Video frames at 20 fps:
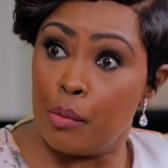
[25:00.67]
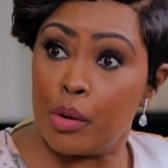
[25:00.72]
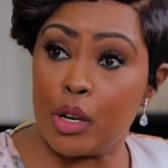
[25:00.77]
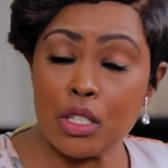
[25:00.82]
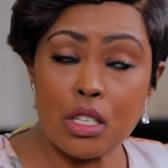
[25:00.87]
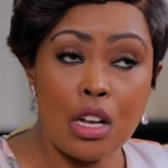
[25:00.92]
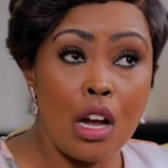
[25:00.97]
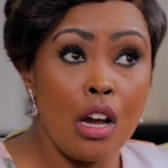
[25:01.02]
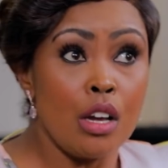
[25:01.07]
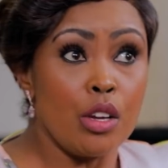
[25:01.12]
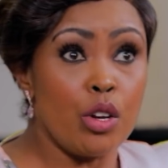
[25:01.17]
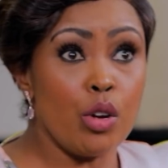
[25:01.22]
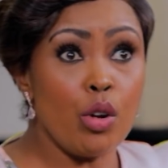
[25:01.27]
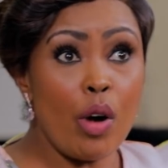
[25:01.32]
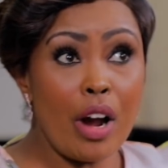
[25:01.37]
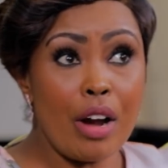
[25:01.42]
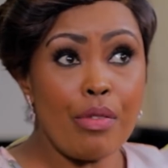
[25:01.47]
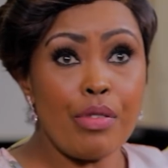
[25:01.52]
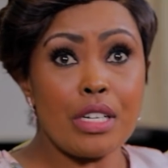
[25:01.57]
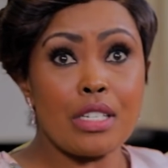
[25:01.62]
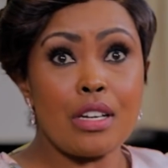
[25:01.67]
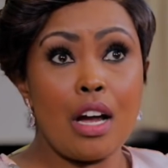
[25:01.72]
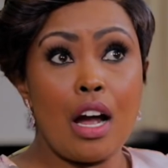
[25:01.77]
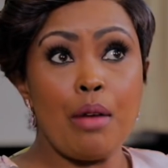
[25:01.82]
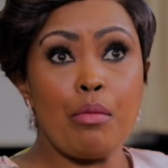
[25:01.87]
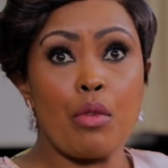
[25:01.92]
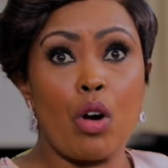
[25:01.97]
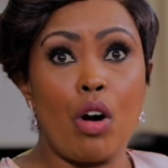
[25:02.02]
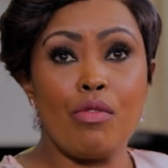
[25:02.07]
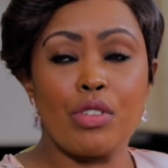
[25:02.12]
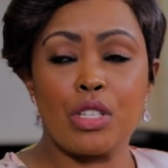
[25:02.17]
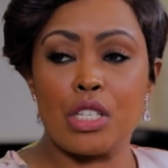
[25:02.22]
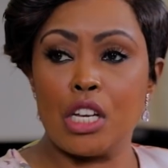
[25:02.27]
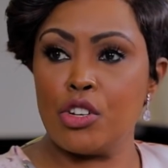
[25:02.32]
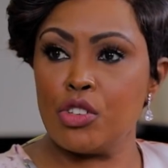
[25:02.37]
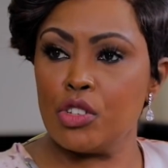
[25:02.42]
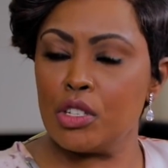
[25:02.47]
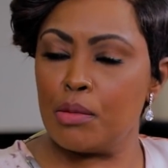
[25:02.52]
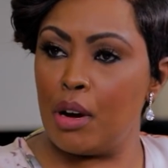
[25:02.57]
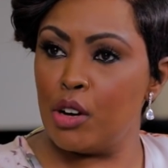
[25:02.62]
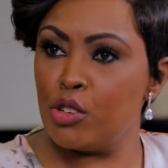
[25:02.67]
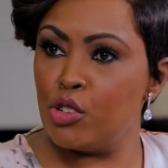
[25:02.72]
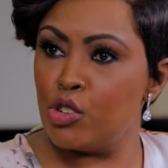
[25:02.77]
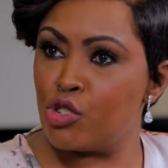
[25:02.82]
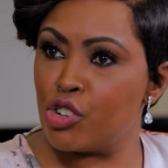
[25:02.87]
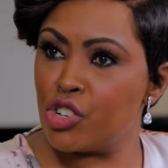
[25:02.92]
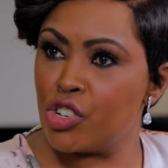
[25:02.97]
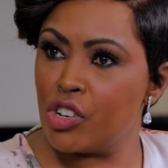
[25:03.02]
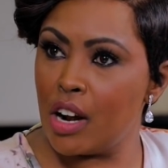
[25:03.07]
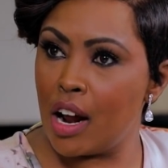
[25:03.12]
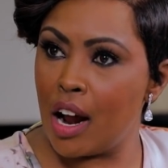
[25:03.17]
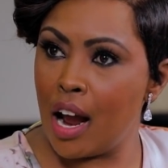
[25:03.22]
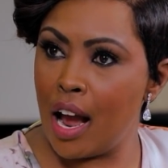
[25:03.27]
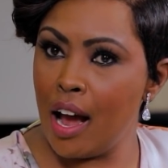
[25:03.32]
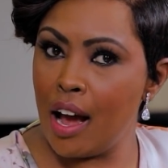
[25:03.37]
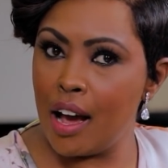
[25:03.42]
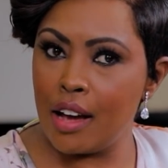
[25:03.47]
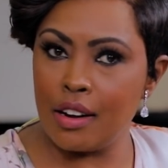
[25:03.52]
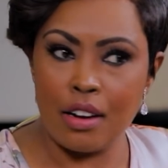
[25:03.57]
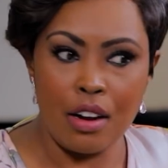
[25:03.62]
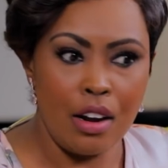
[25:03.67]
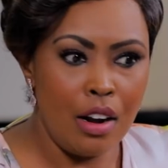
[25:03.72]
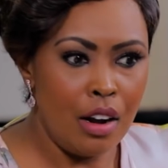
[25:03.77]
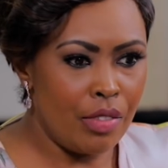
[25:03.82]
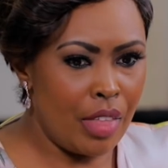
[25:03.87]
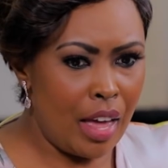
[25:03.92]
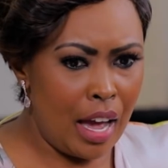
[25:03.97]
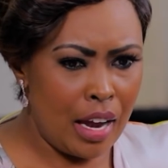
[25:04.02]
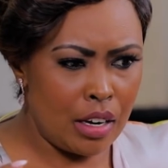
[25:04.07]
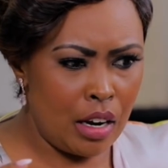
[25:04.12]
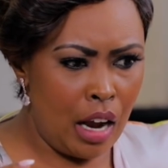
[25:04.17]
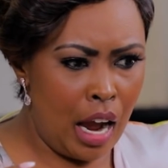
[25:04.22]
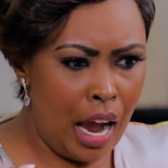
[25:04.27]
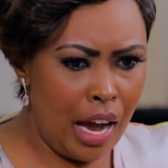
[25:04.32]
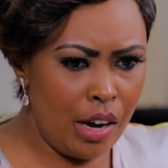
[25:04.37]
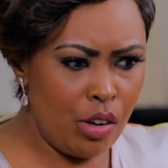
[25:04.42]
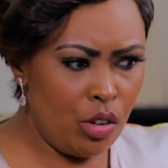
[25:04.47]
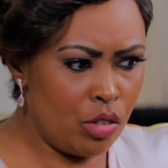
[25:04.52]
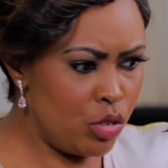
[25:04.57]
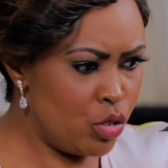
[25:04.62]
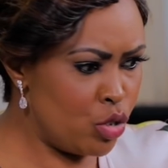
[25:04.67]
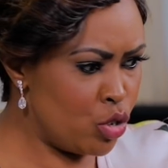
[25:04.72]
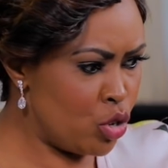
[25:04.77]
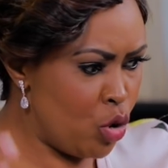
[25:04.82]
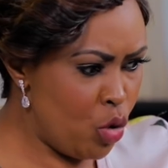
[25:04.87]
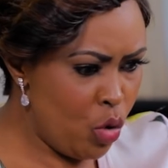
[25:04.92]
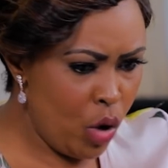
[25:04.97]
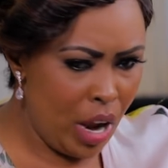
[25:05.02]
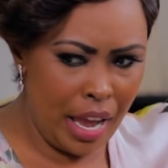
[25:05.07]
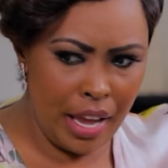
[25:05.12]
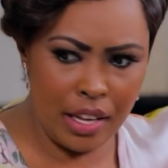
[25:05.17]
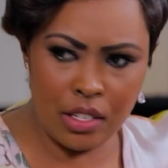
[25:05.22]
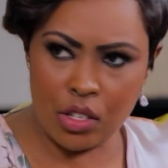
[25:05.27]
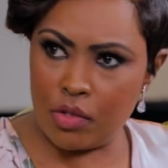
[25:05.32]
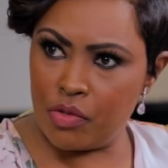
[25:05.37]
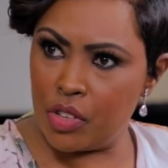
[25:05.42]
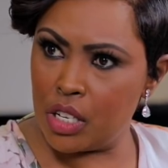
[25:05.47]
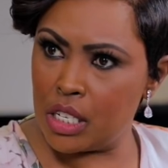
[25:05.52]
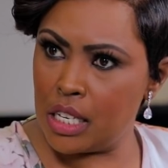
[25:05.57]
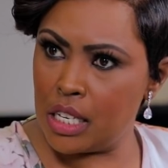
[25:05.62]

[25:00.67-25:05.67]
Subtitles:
Because, you know, every time conversations about nutrition are had, they're had on two ends of the